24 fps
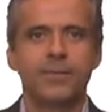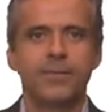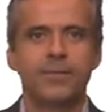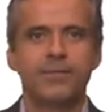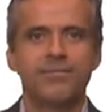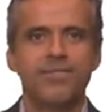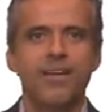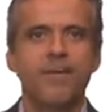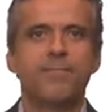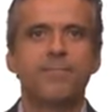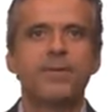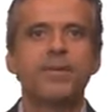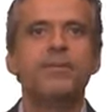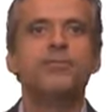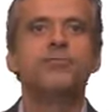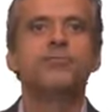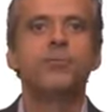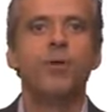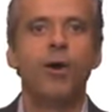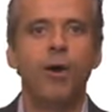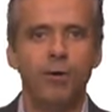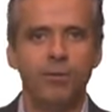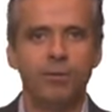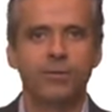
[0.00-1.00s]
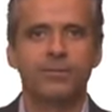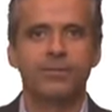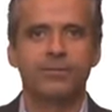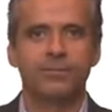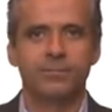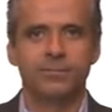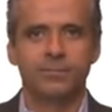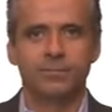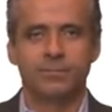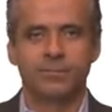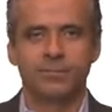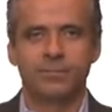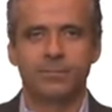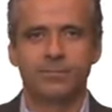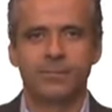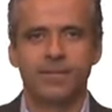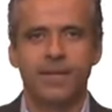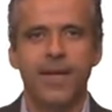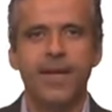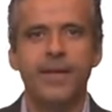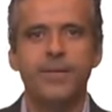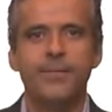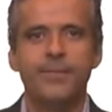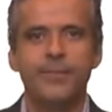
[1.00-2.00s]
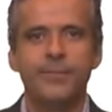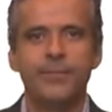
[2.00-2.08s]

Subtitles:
Something is wrong, okay?